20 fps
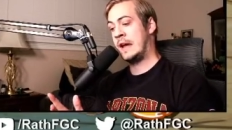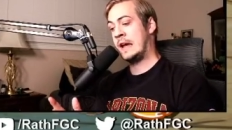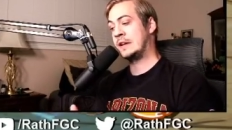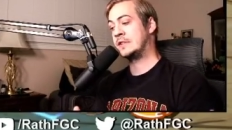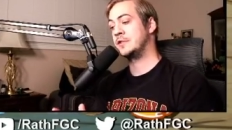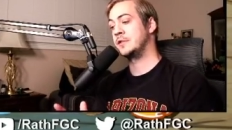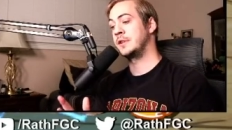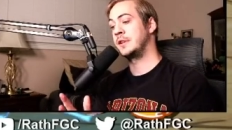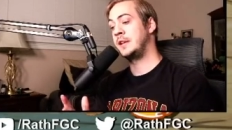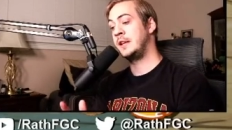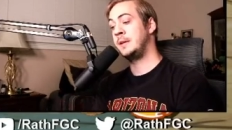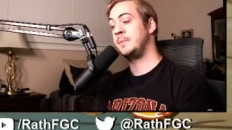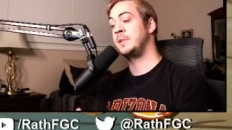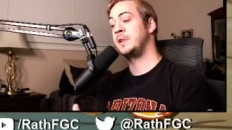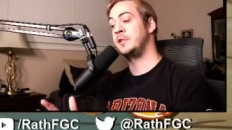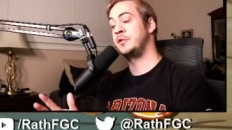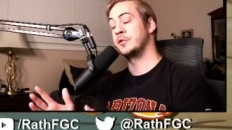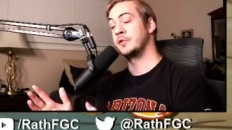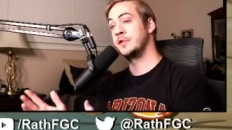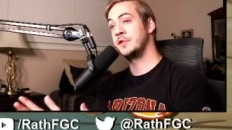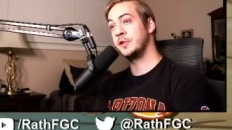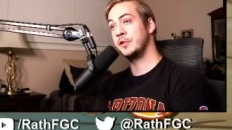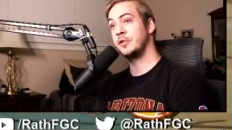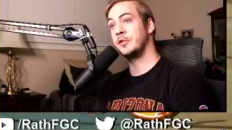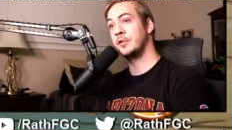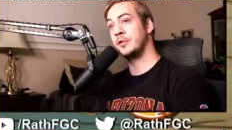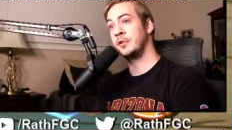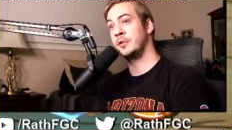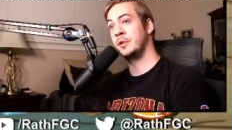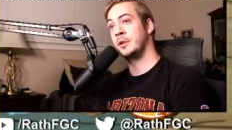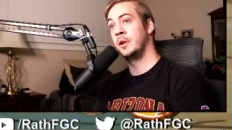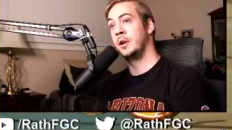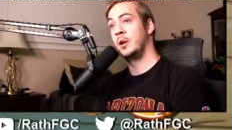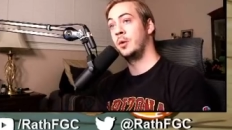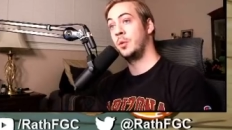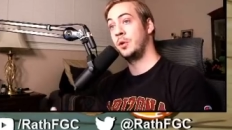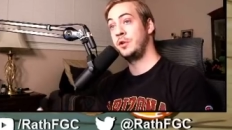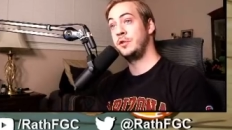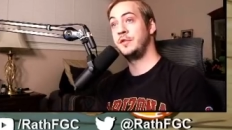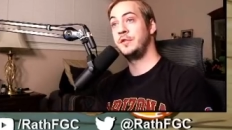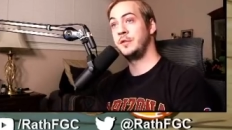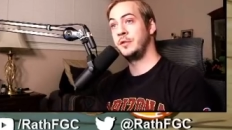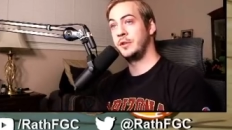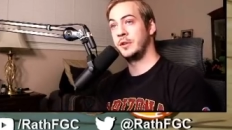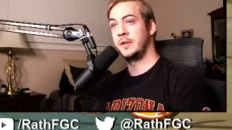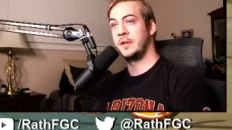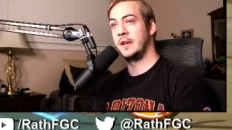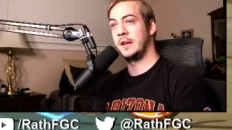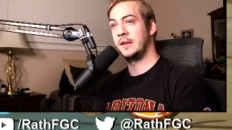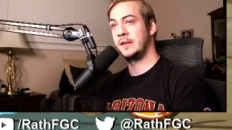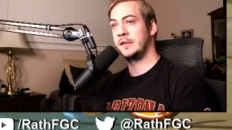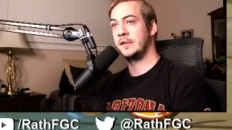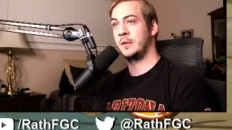actually keeping your turn when you do good things.